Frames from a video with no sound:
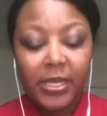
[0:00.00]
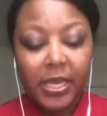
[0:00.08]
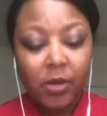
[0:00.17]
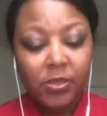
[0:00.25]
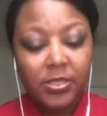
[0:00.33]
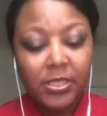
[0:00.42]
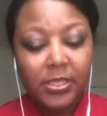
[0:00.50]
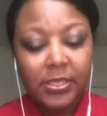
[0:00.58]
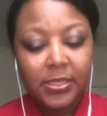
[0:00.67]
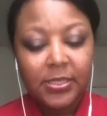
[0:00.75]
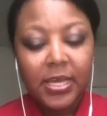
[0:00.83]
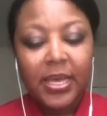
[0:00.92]

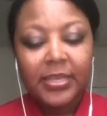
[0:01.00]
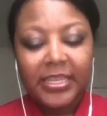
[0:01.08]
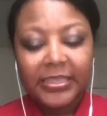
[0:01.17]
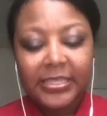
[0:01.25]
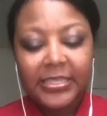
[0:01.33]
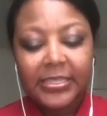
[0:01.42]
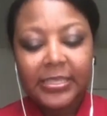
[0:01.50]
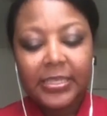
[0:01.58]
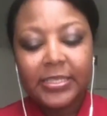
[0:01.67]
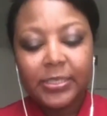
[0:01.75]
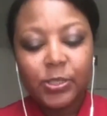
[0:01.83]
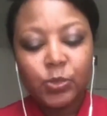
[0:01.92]
guarantees that the
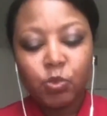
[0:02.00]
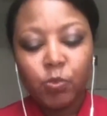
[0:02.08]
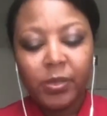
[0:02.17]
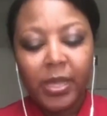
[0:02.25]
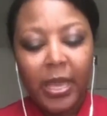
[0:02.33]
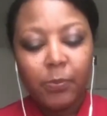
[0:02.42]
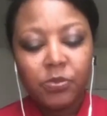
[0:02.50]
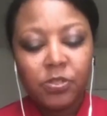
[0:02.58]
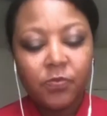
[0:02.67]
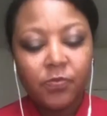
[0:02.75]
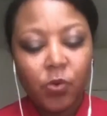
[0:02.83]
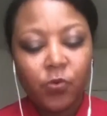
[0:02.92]
citizens will be able
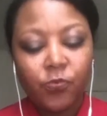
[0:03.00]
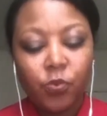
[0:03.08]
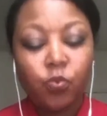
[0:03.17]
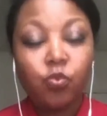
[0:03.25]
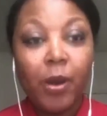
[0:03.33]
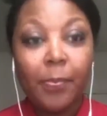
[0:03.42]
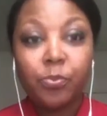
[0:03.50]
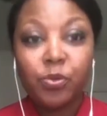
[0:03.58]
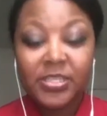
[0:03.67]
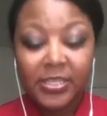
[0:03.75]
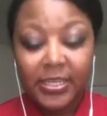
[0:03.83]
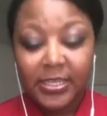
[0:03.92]
to vote for
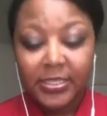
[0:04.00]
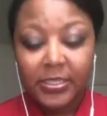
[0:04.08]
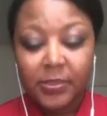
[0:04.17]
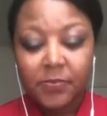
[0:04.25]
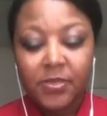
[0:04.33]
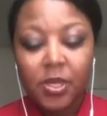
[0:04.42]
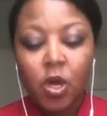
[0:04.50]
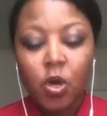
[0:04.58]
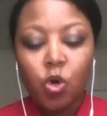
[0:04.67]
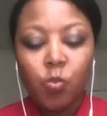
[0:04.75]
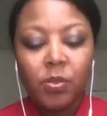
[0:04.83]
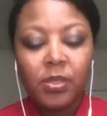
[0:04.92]
representatives
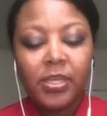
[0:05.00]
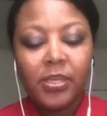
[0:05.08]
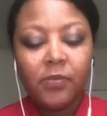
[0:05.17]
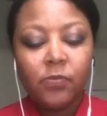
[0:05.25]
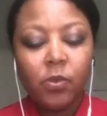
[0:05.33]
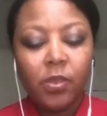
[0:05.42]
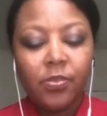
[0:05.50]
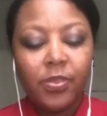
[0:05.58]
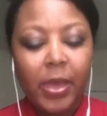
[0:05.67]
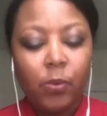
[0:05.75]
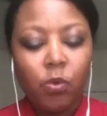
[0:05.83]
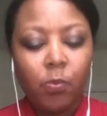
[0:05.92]
who believe
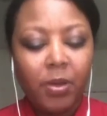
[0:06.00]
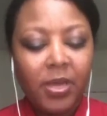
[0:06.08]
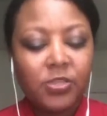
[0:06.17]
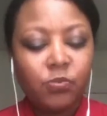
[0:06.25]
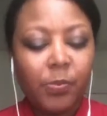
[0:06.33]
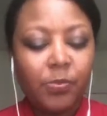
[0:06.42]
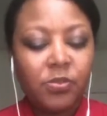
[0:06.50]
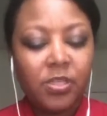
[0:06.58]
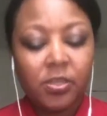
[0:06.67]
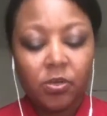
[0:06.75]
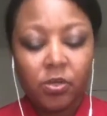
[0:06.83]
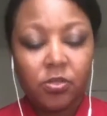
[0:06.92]
that will best
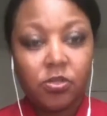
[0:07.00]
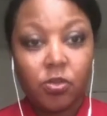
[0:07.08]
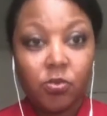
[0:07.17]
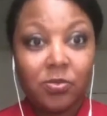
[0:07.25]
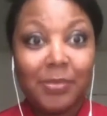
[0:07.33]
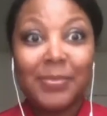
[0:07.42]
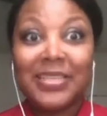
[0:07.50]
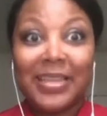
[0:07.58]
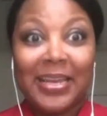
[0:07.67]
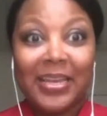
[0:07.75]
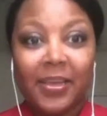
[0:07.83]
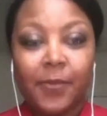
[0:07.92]
represent their concerns. Let me say
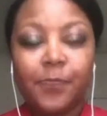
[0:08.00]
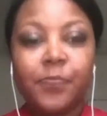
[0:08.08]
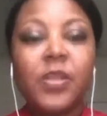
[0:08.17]
that again.